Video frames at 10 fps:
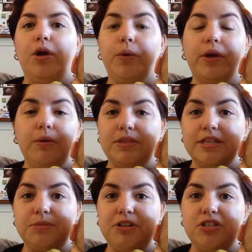are working with
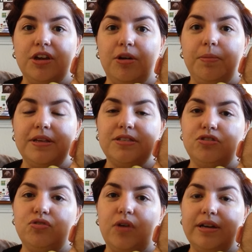a speech therapist
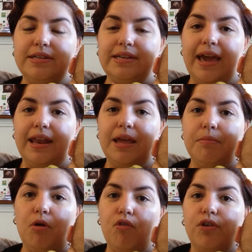to try to get
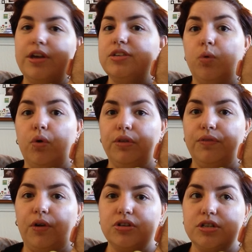him over his oral
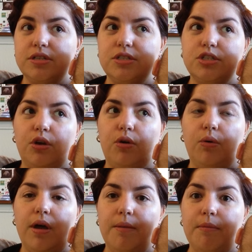aversion,
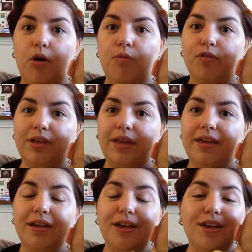so
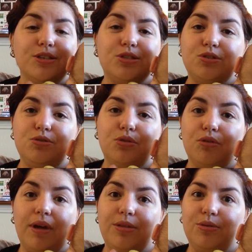hopefully
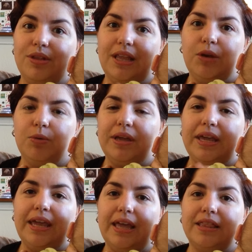sooner rather than later we
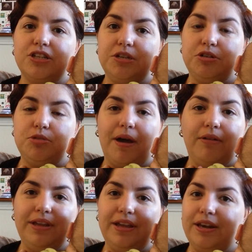can get the G-tube
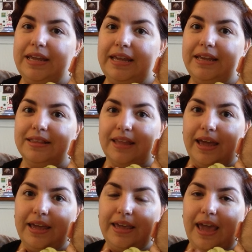out and he can eat
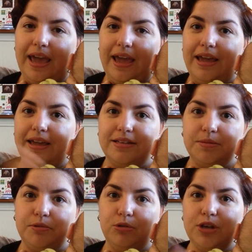like a
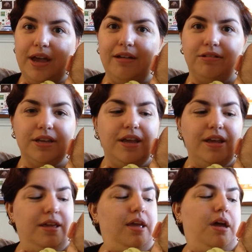typical child.
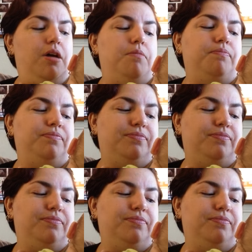Yeah,